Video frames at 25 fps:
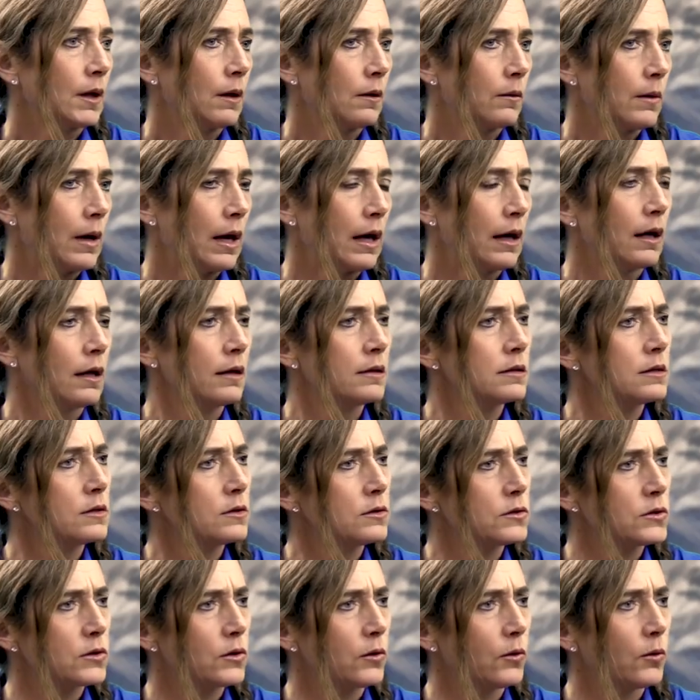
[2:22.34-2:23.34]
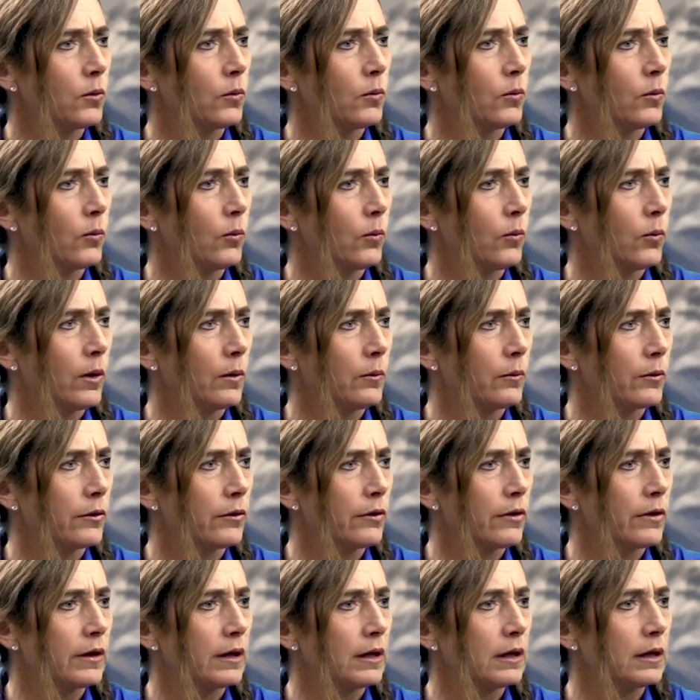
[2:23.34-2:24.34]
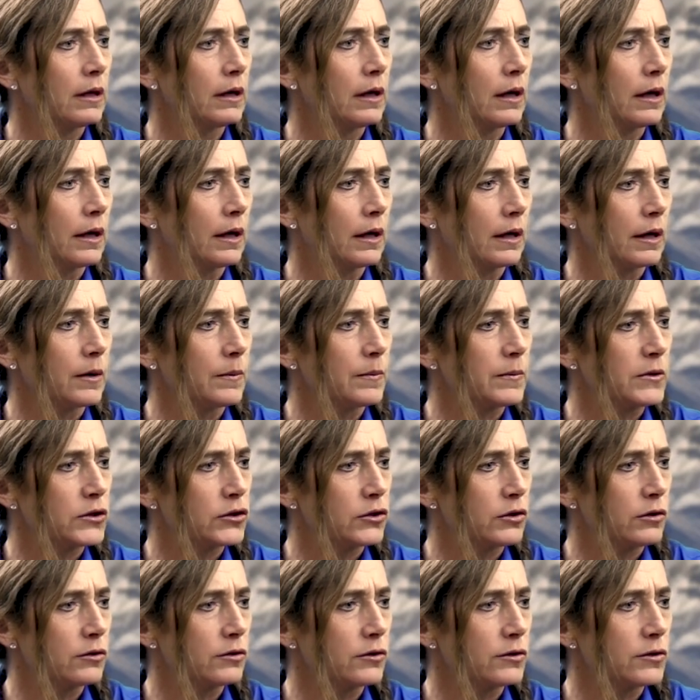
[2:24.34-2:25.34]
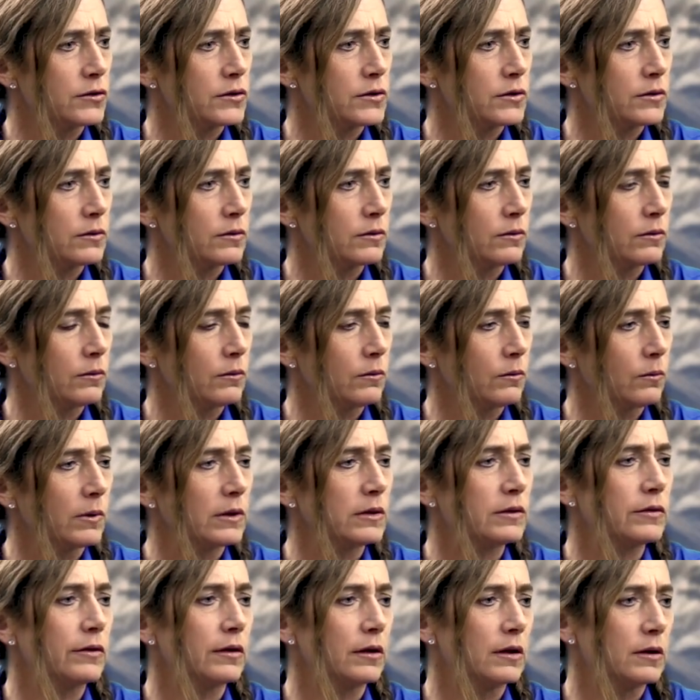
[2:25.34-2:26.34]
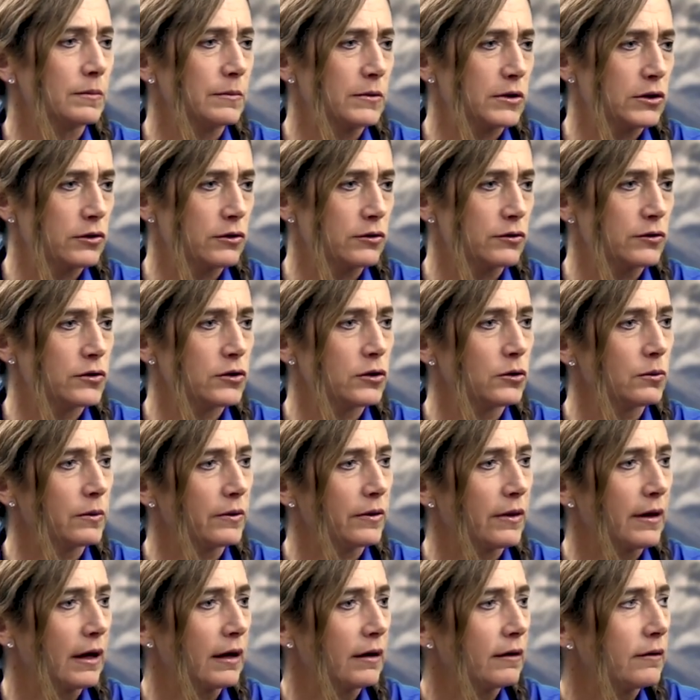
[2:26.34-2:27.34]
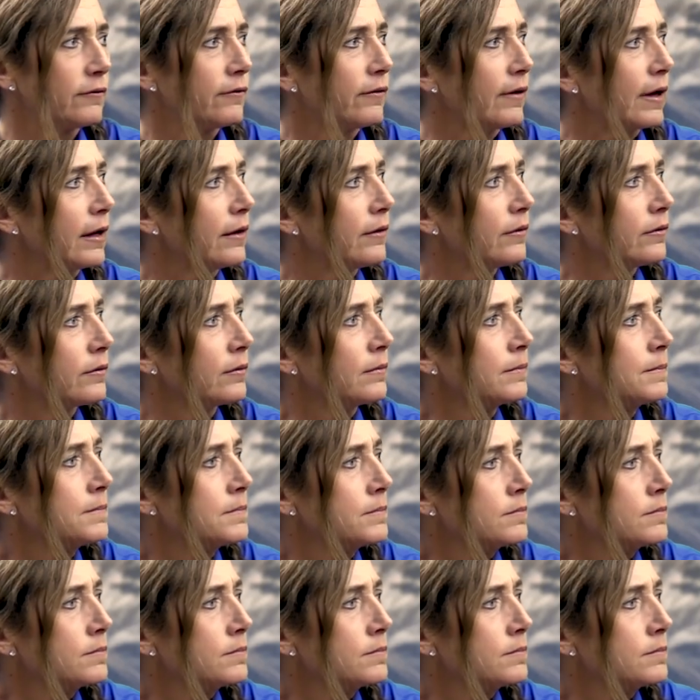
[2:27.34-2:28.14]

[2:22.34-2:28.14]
Okay, and so what were the commissioners? What did the commissioners do with that advice?